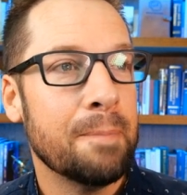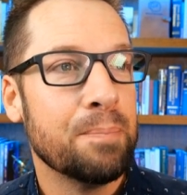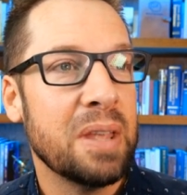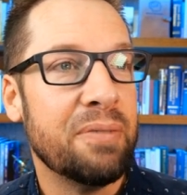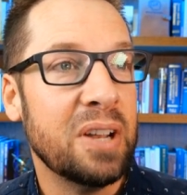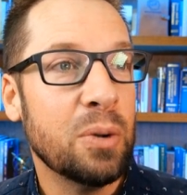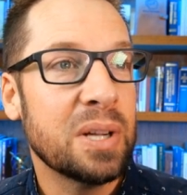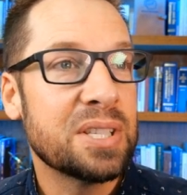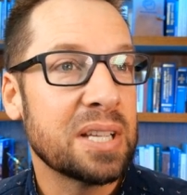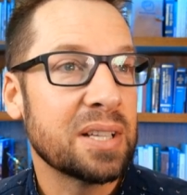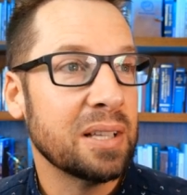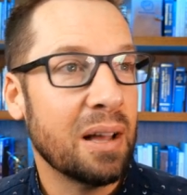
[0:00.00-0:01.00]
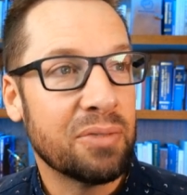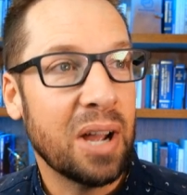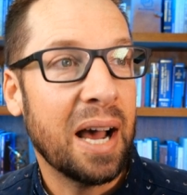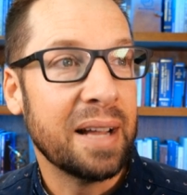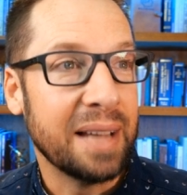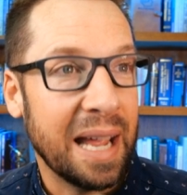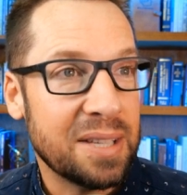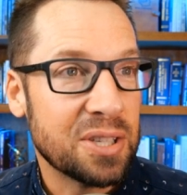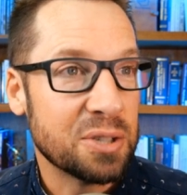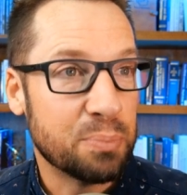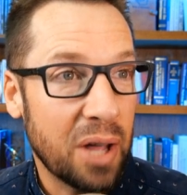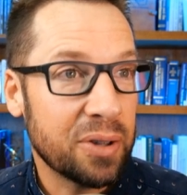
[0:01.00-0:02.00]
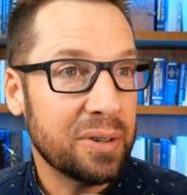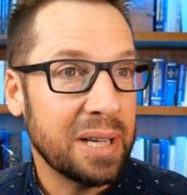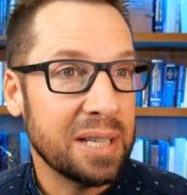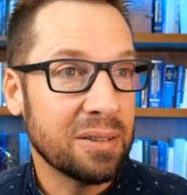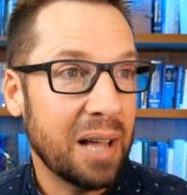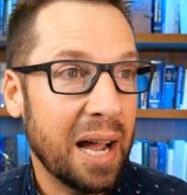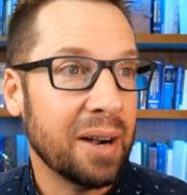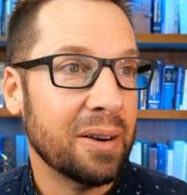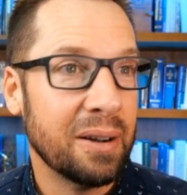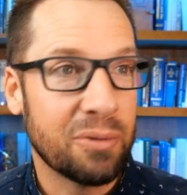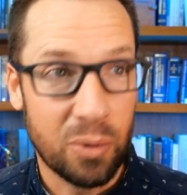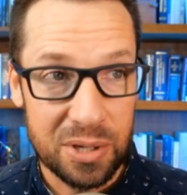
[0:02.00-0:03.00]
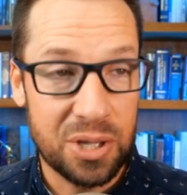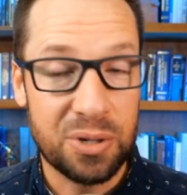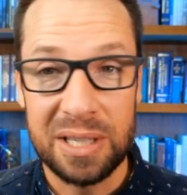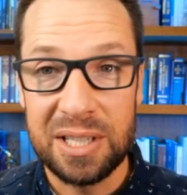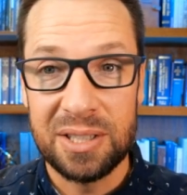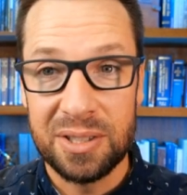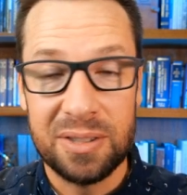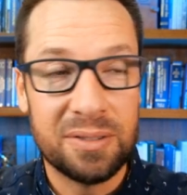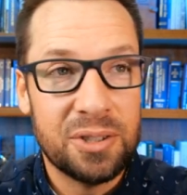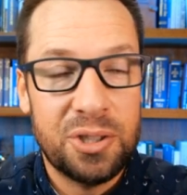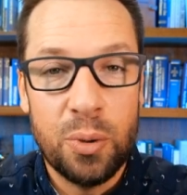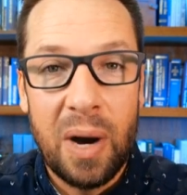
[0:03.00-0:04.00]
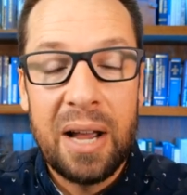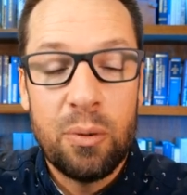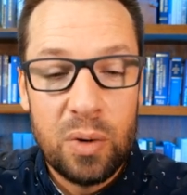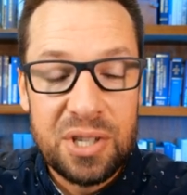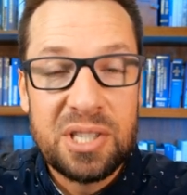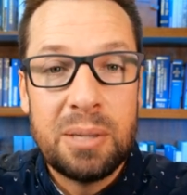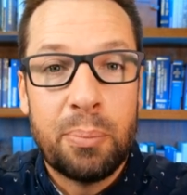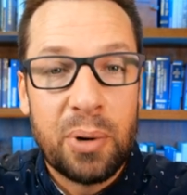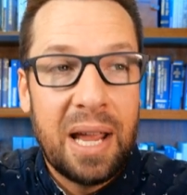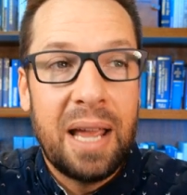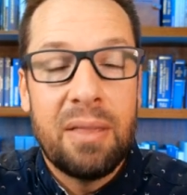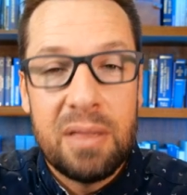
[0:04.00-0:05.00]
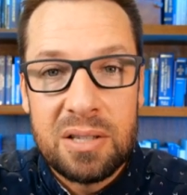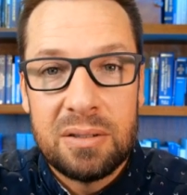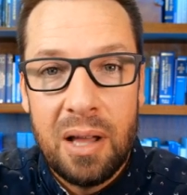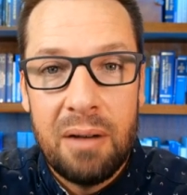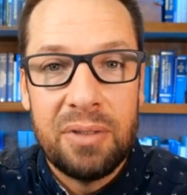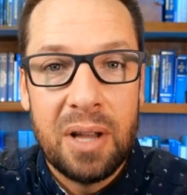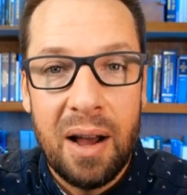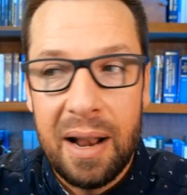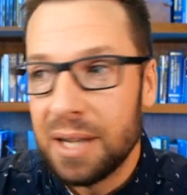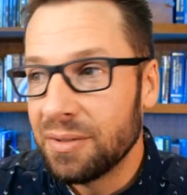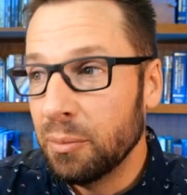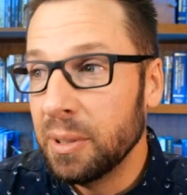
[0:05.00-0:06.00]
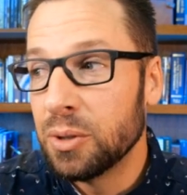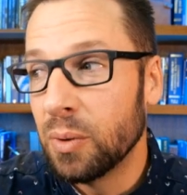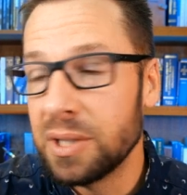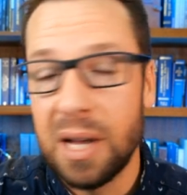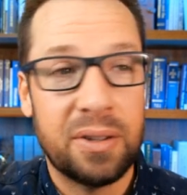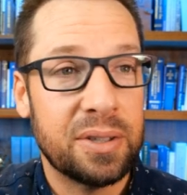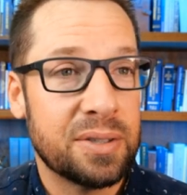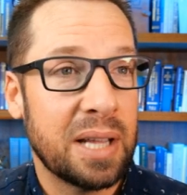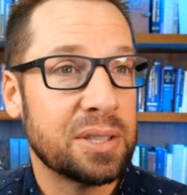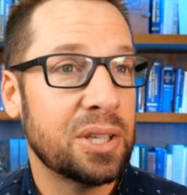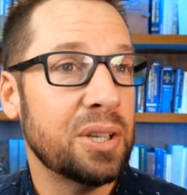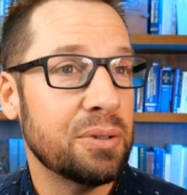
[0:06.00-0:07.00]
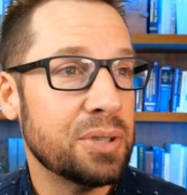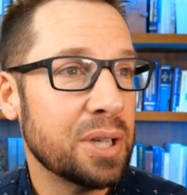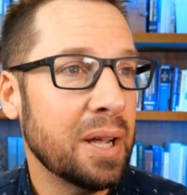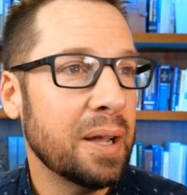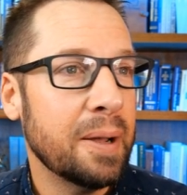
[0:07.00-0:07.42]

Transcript: If anyone says I love God and hates his brother, he's a liar. And of course this translates, do I reciprocate this love that God has for me towards others? That's huge.